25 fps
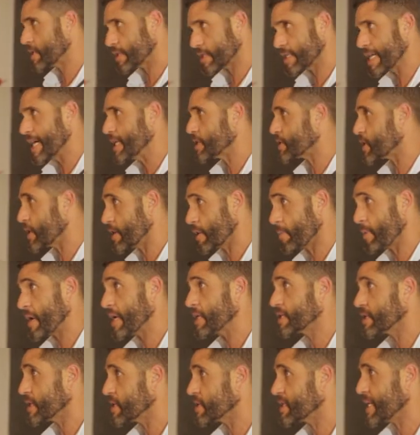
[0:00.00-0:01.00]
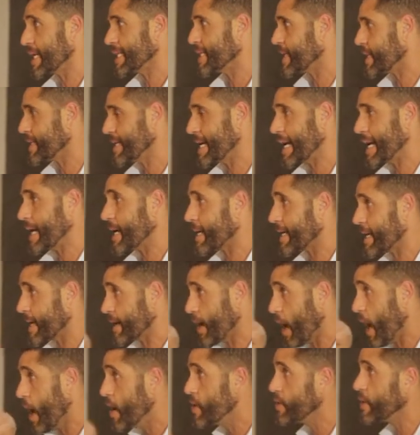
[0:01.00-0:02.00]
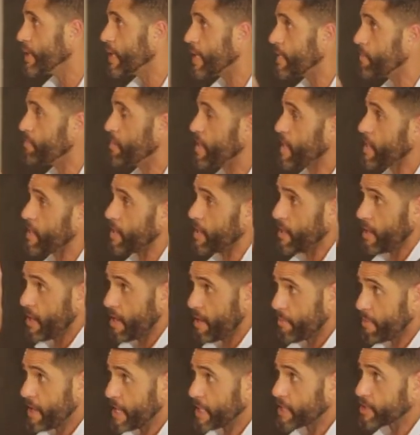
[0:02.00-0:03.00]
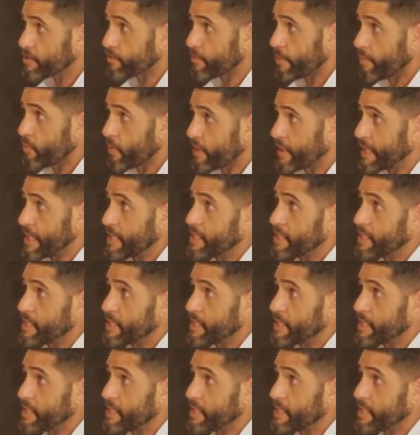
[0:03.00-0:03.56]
And I'd done a few classes before, and then I thought, you know what, life's short, why